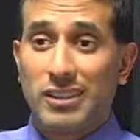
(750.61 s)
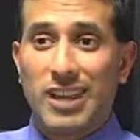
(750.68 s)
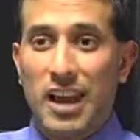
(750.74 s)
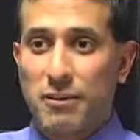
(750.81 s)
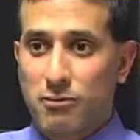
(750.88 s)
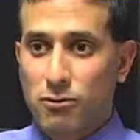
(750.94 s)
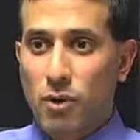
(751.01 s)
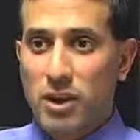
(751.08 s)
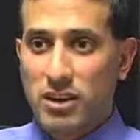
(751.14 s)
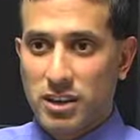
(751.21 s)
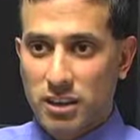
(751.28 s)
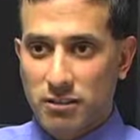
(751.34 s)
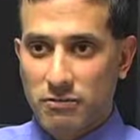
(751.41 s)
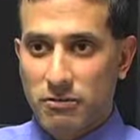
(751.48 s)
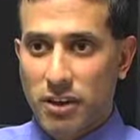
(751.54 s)

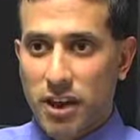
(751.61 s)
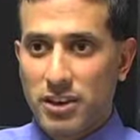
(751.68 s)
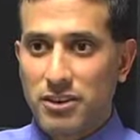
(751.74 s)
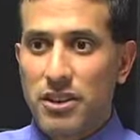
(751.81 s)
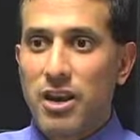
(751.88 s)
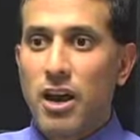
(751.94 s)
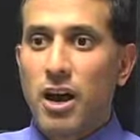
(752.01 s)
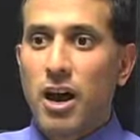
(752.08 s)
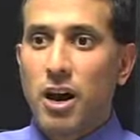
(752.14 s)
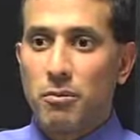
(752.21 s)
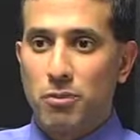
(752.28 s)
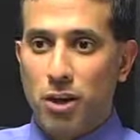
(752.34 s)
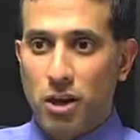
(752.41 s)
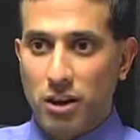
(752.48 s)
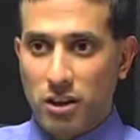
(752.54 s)
life-threatening event
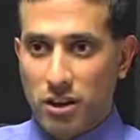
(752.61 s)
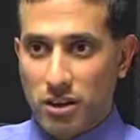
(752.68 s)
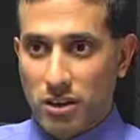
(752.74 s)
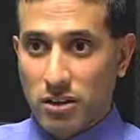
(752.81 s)
among